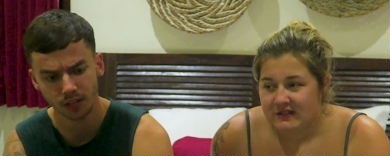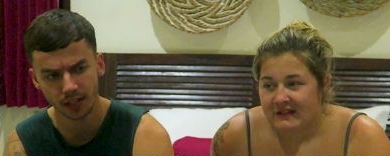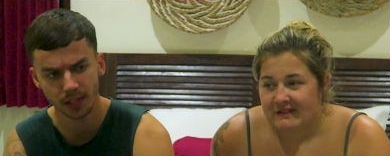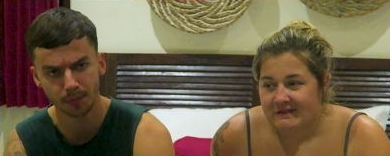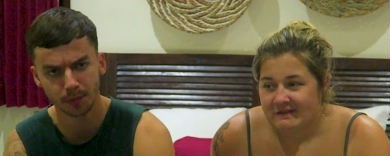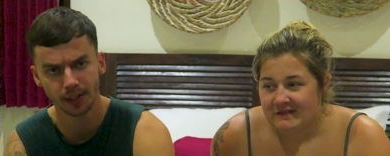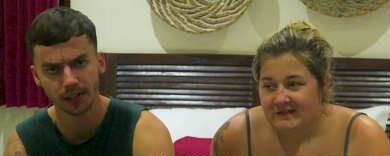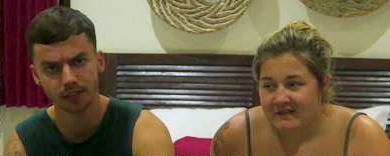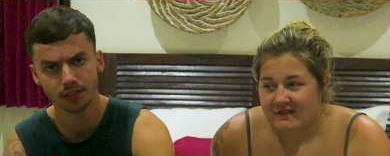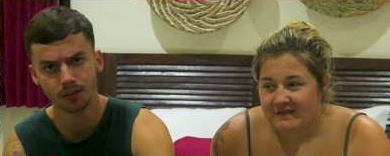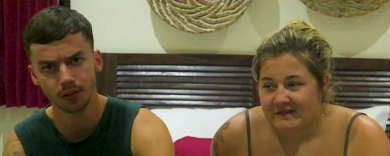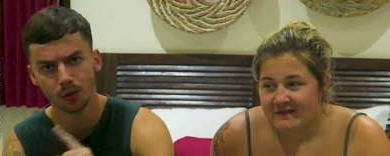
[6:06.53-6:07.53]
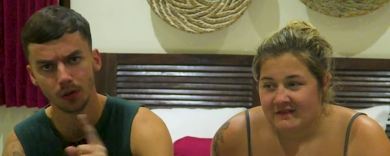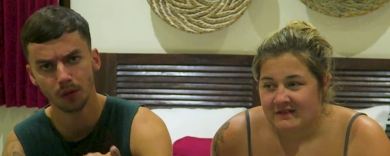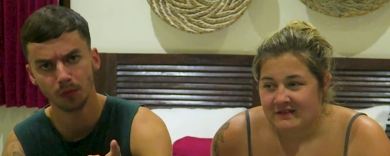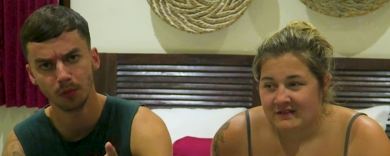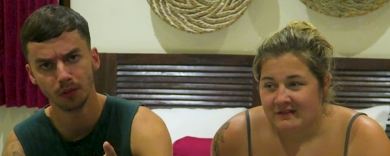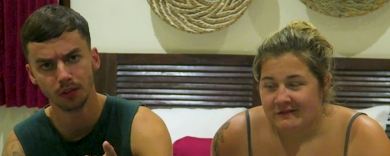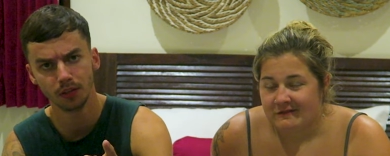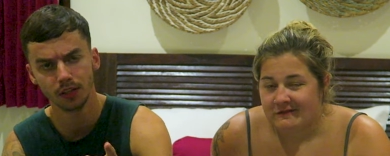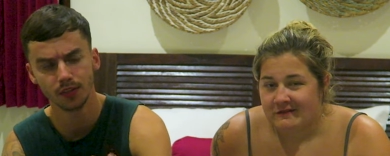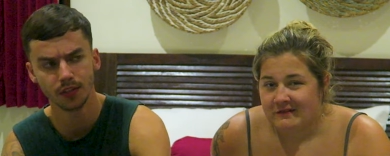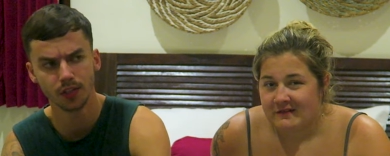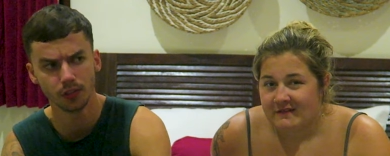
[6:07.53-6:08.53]
Speaker 1: and then Penang to Kuala
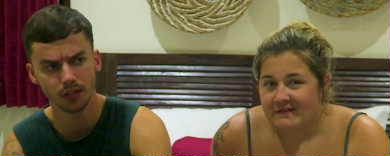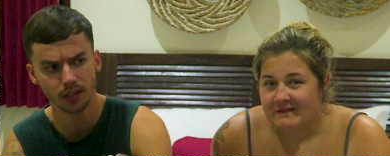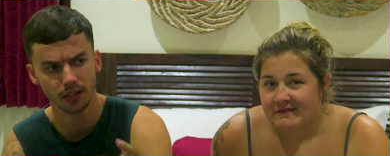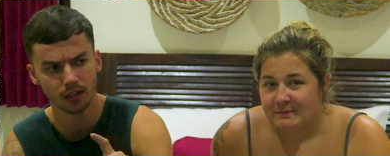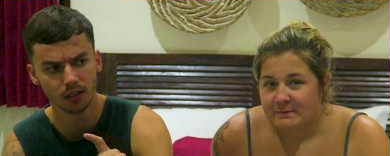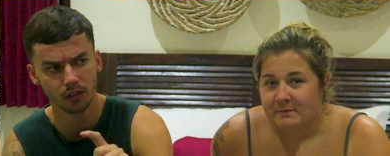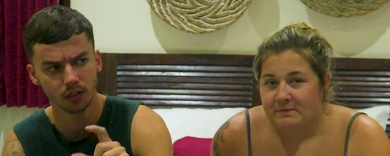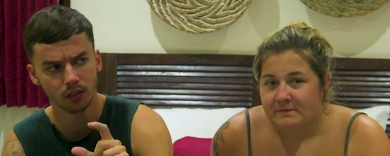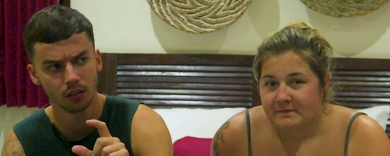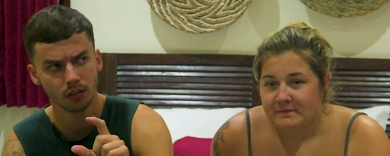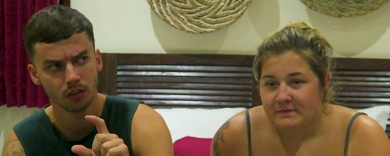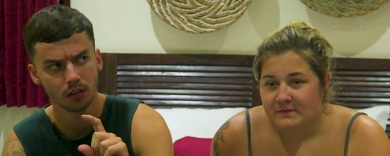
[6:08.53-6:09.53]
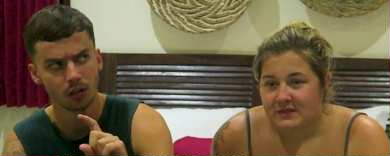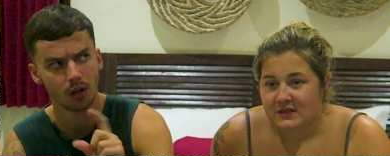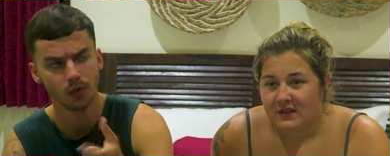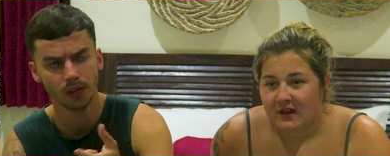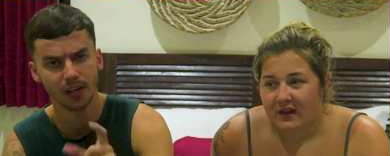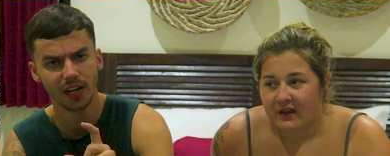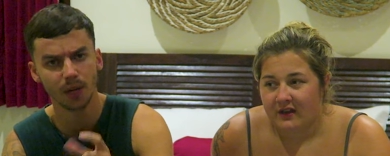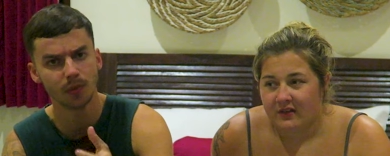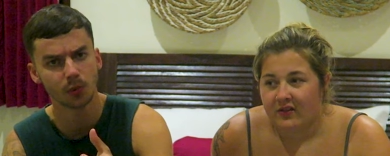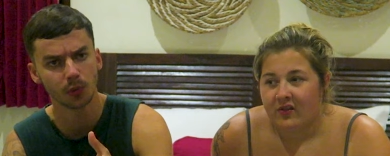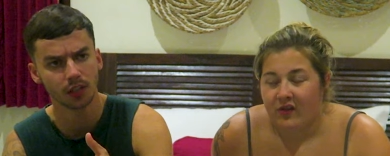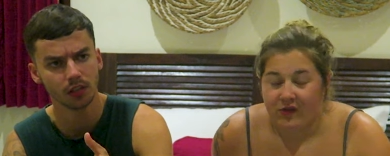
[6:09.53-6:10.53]
Lumpur, even though they are only an
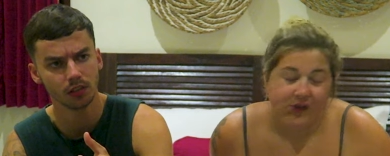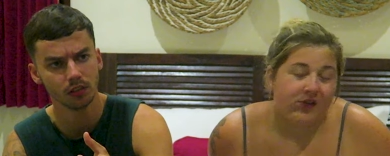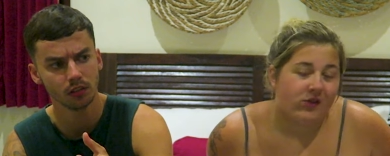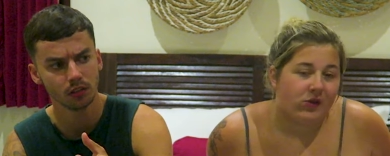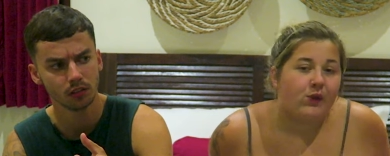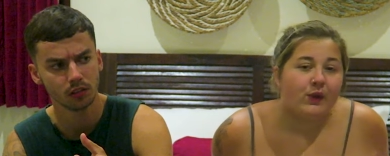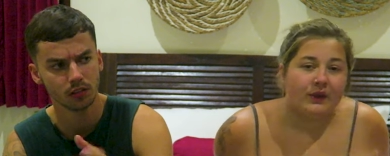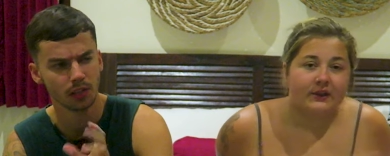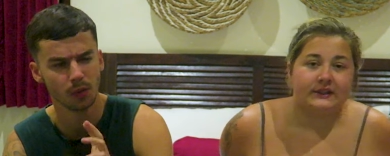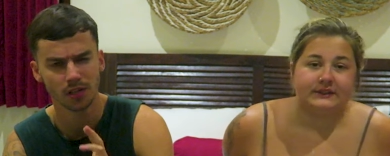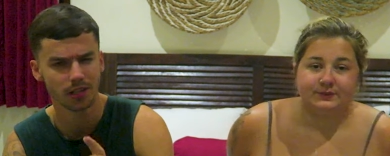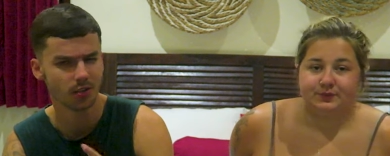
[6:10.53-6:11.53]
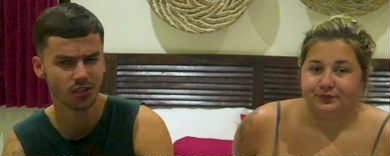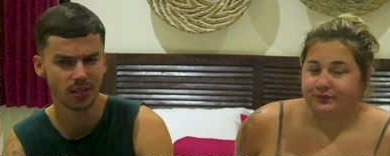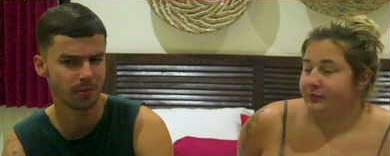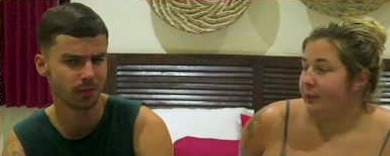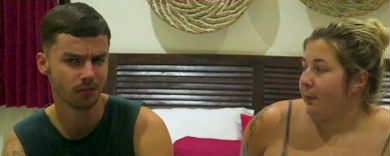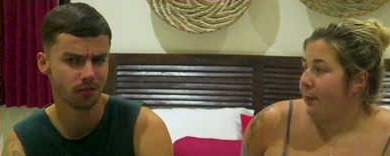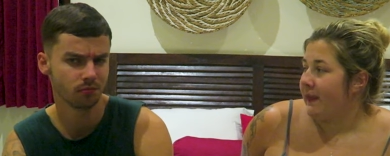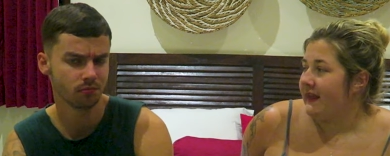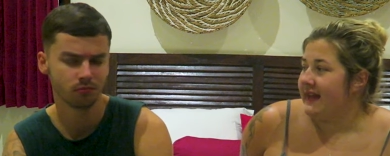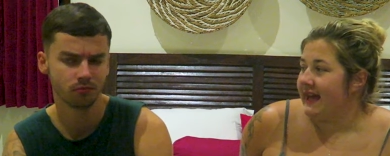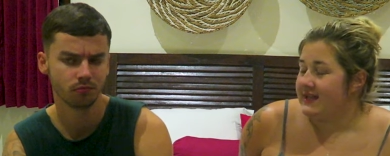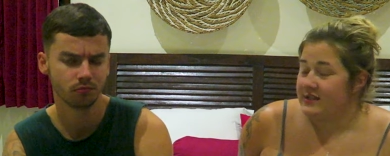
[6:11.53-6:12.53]
hour between, where they're cheaper.
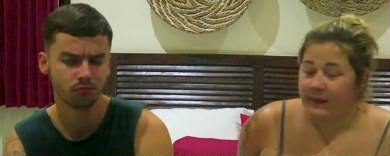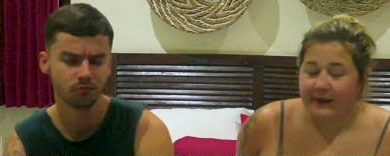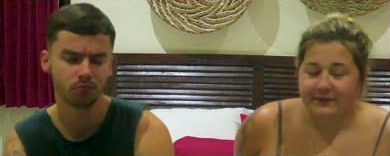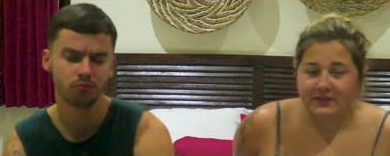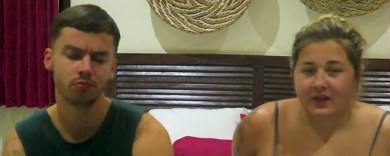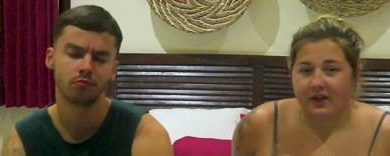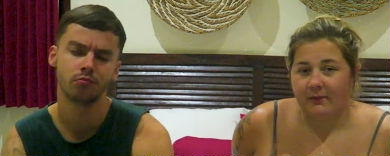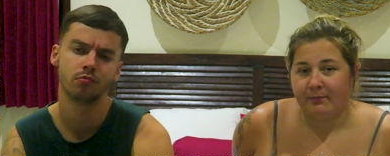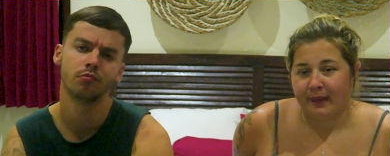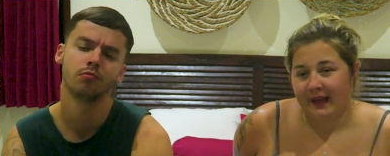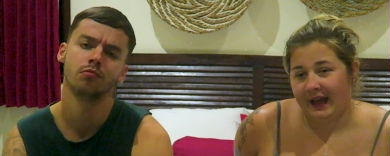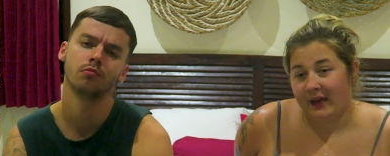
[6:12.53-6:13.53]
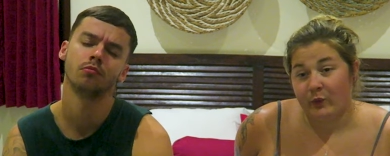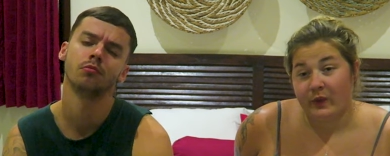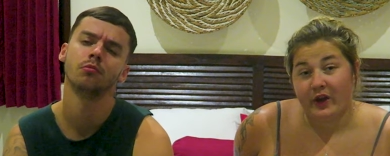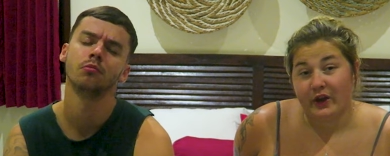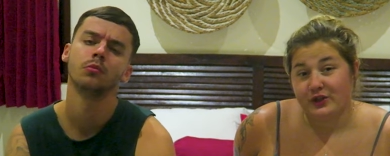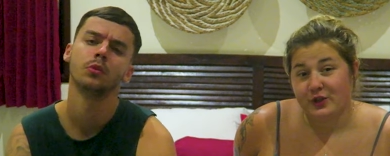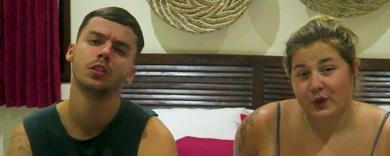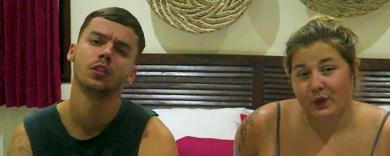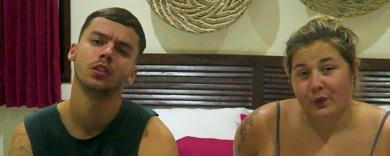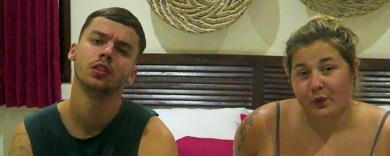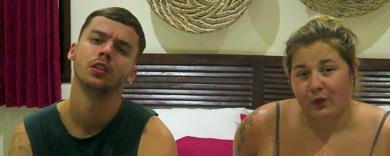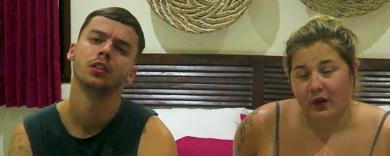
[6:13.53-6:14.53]
Speaker 2: Yeah, so after Penang we're going
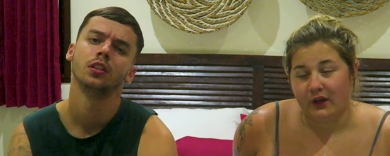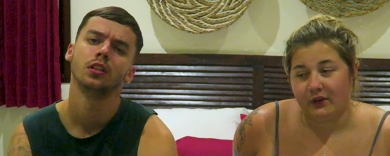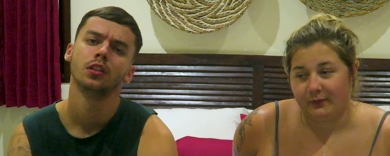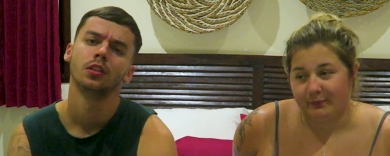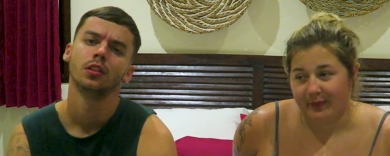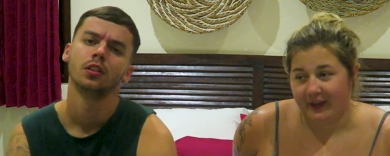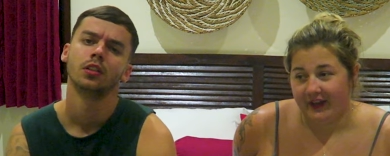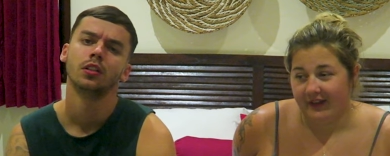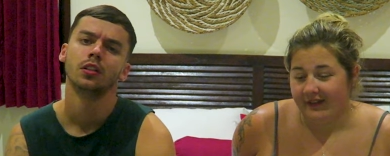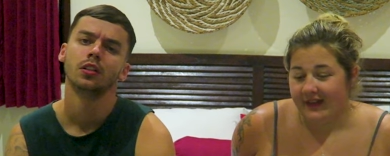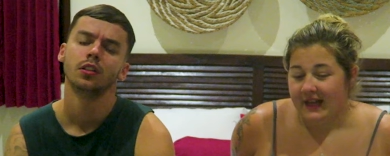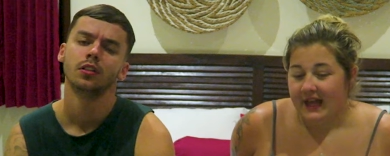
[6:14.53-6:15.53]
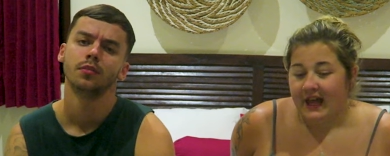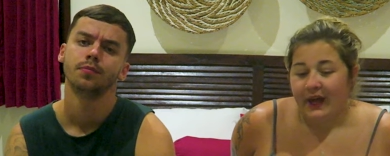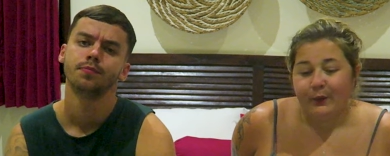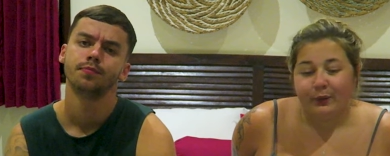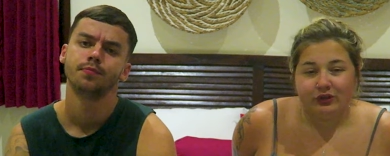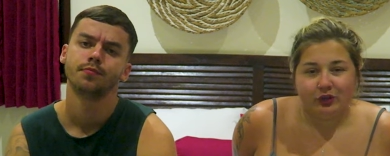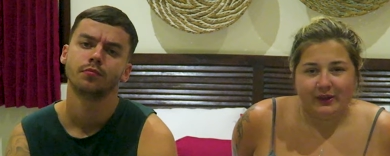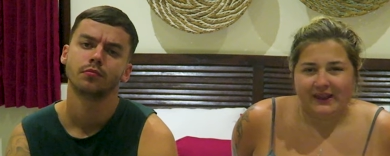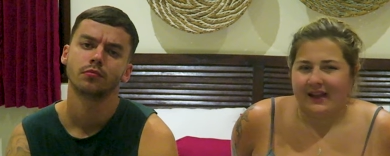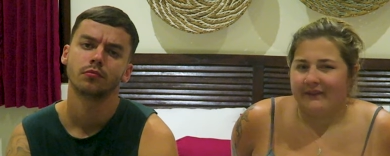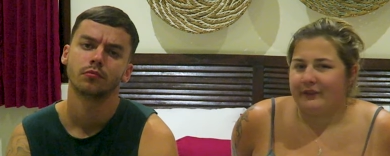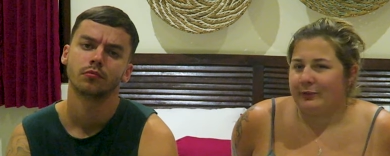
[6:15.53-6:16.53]
to Kuala Lumpur. We're
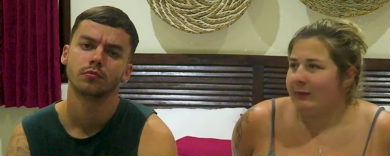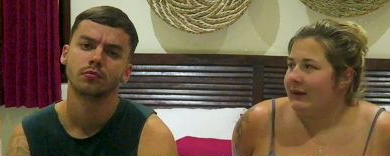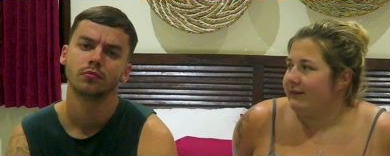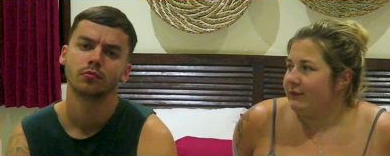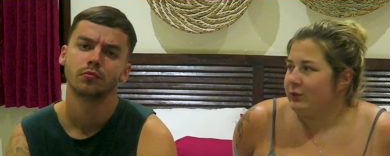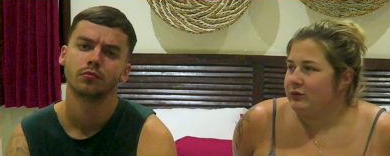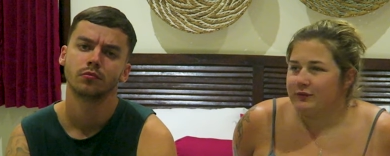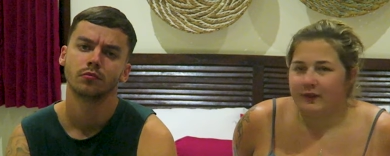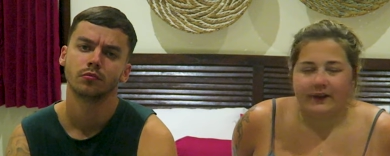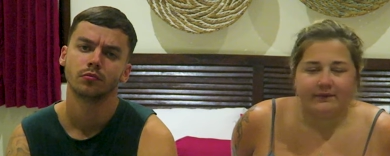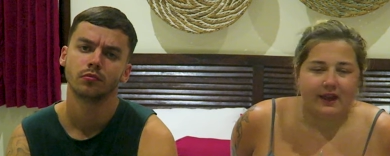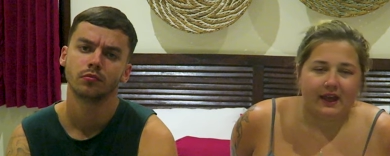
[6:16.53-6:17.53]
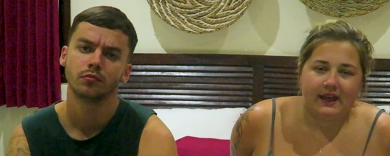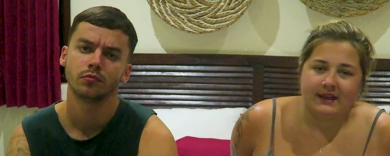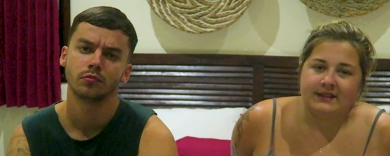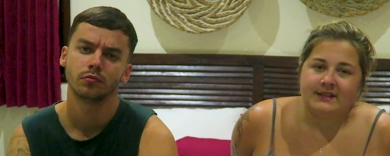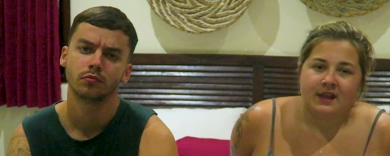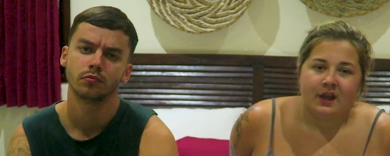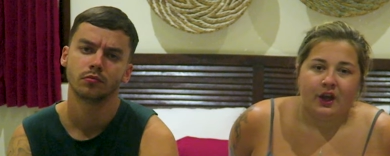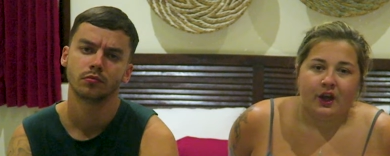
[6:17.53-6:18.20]
doing that for about 4 or 5 days.